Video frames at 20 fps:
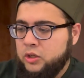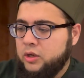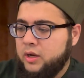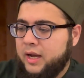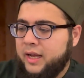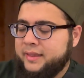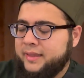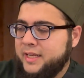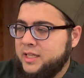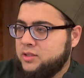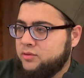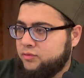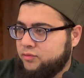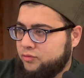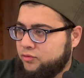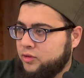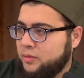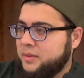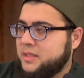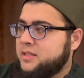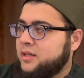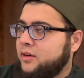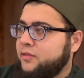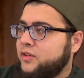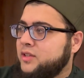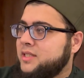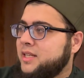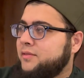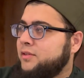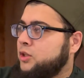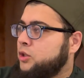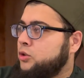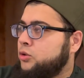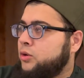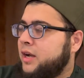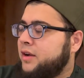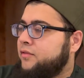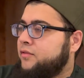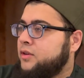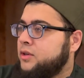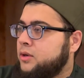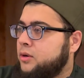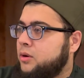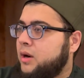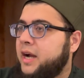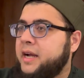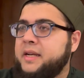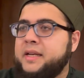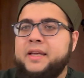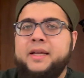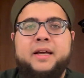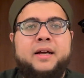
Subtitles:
at least from the surface level, you have no idea